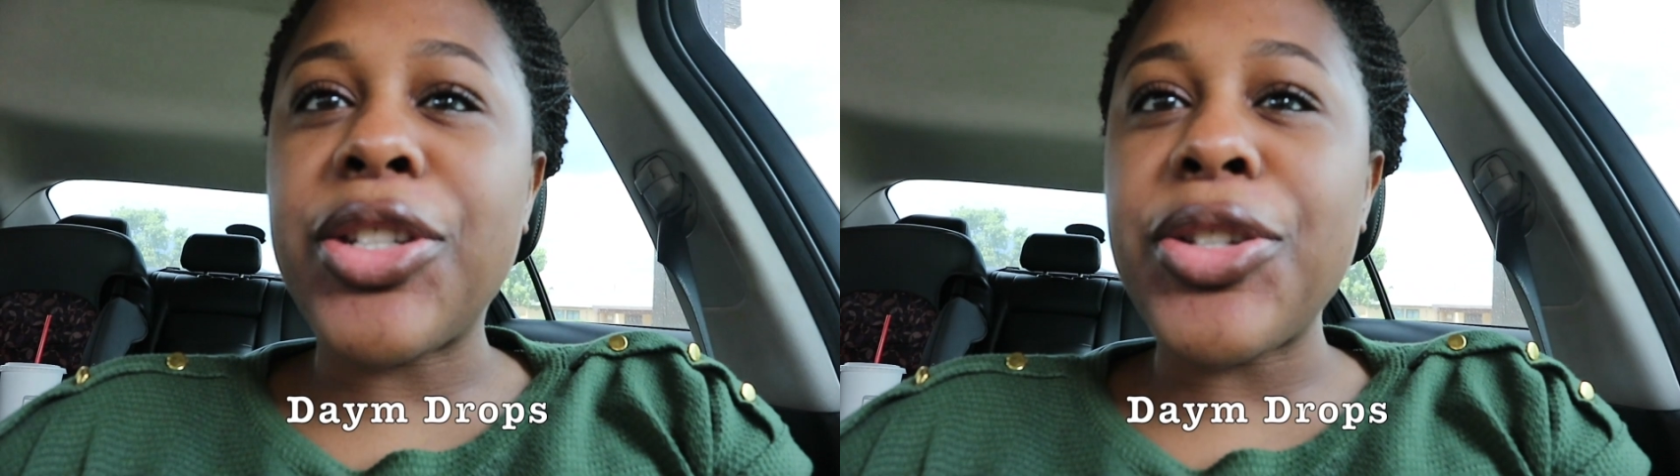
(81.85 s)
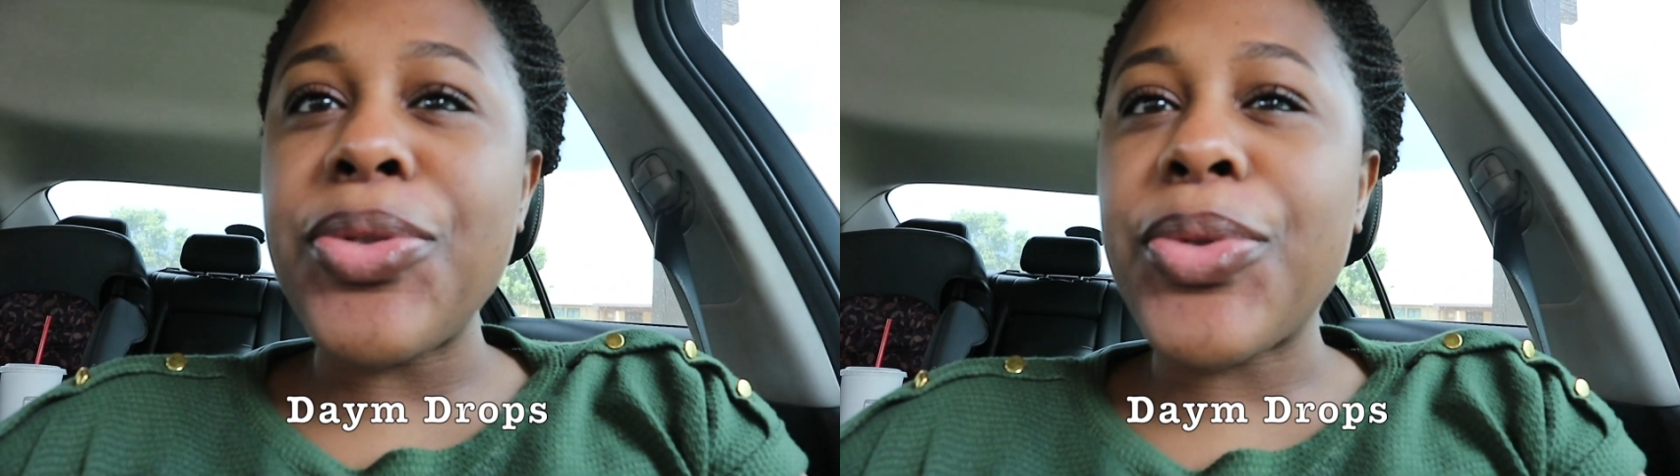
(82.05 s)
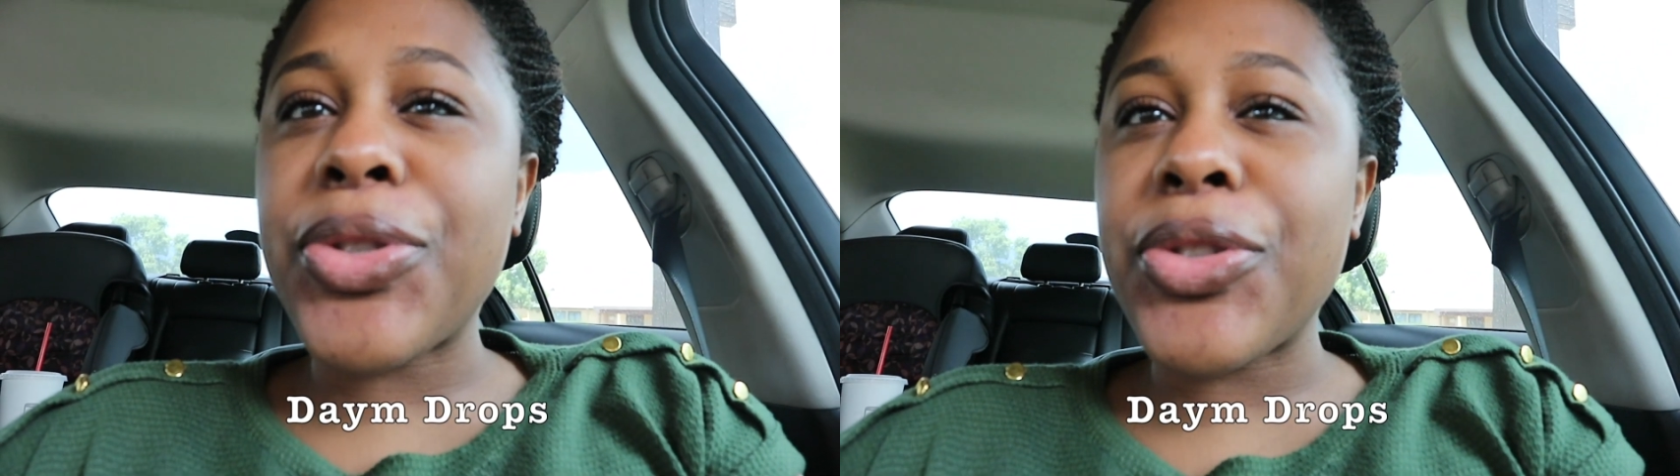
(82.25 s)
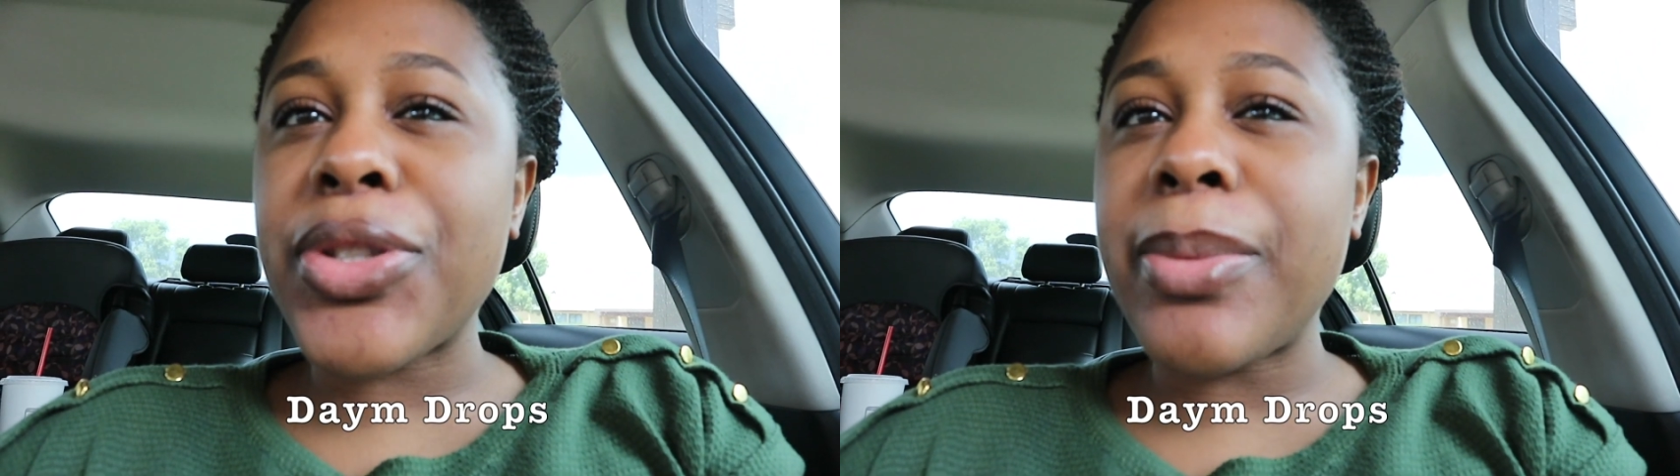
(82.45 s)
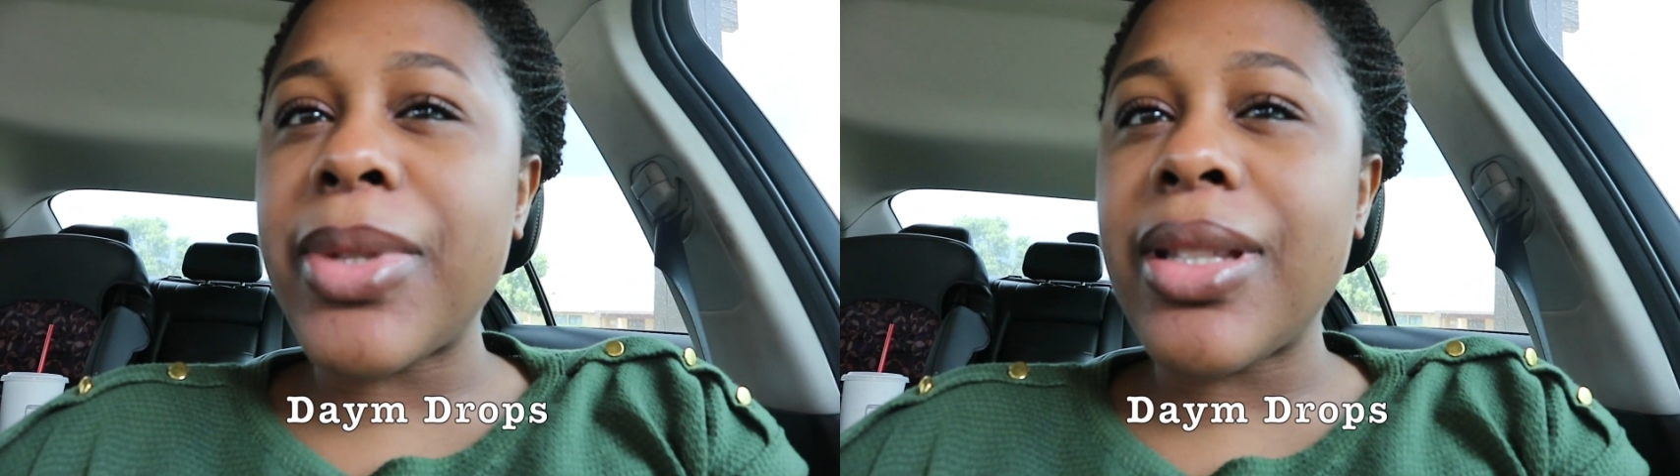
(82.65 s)
Dukes or
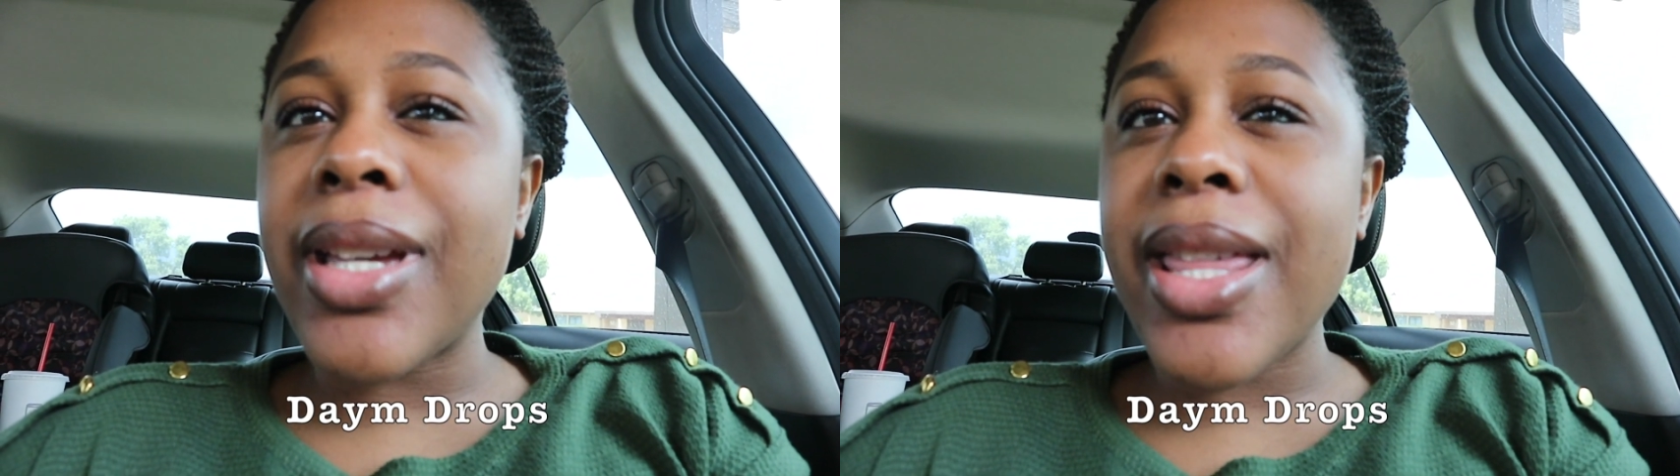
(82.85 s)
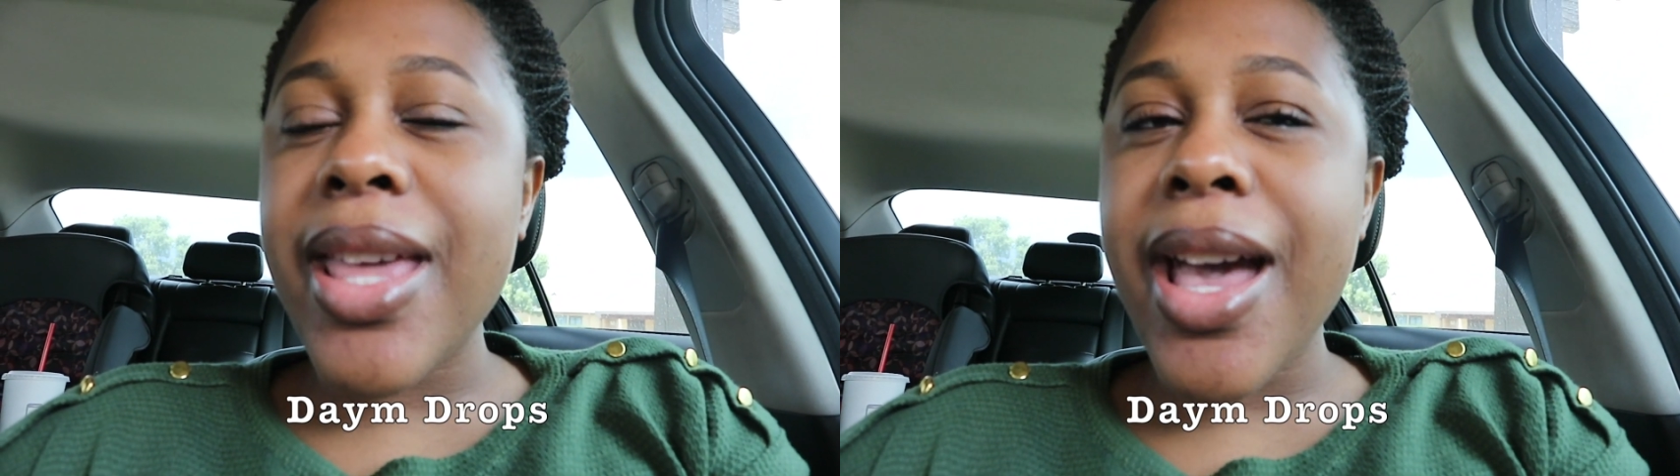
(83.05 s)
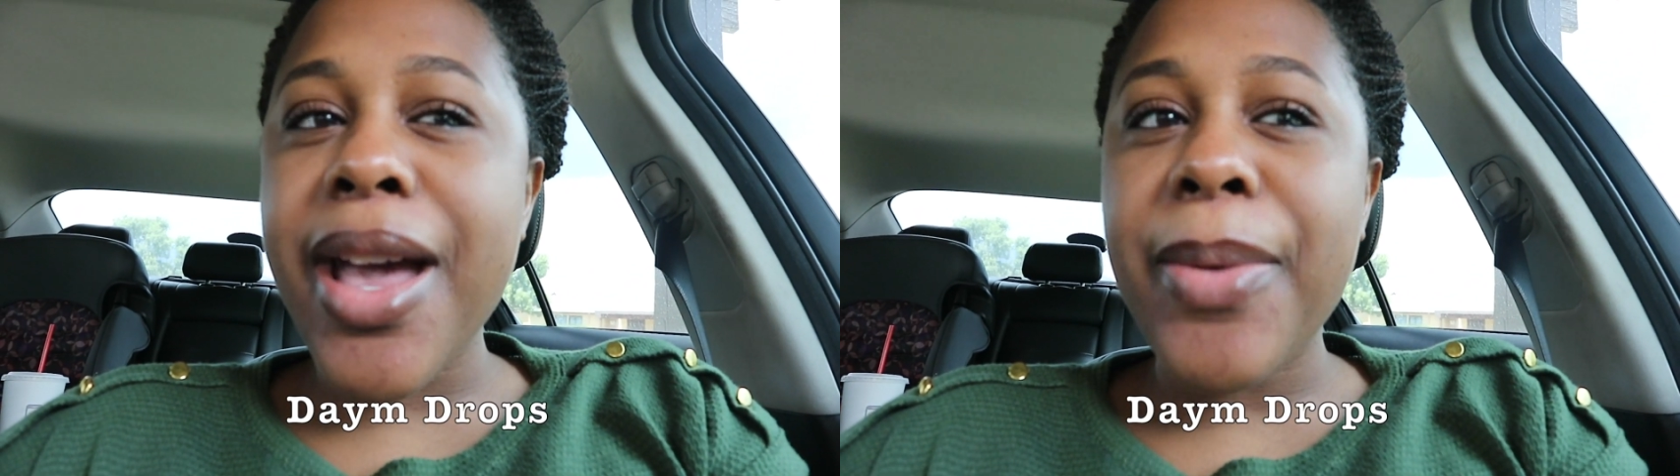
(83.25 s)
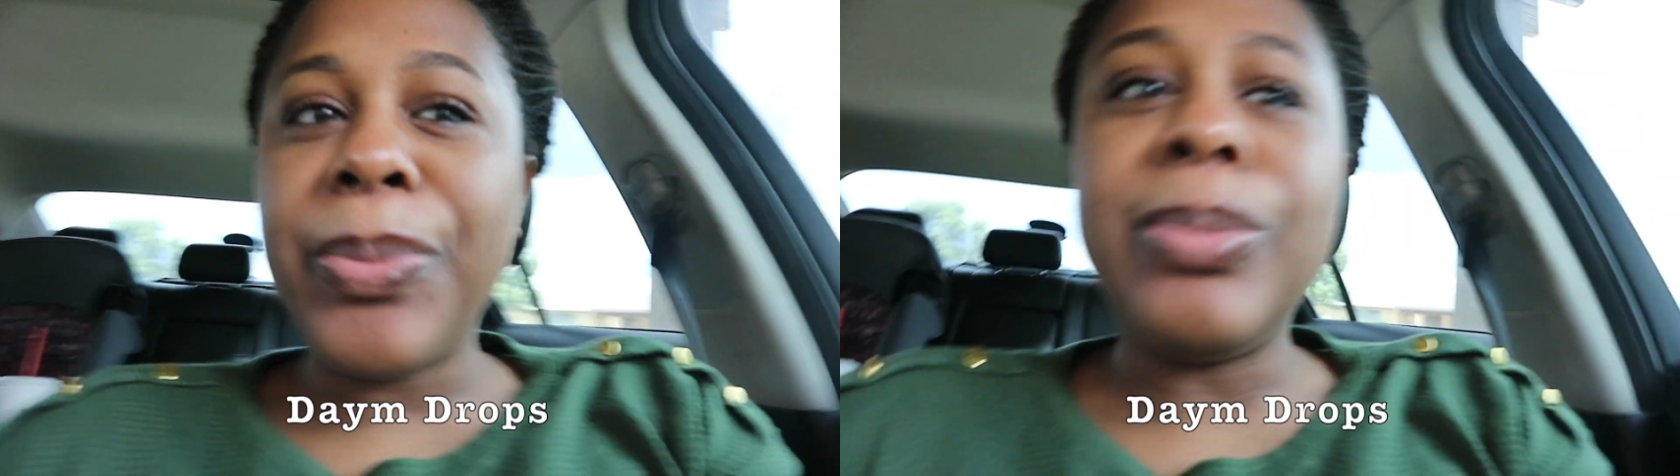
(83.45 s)
something like that.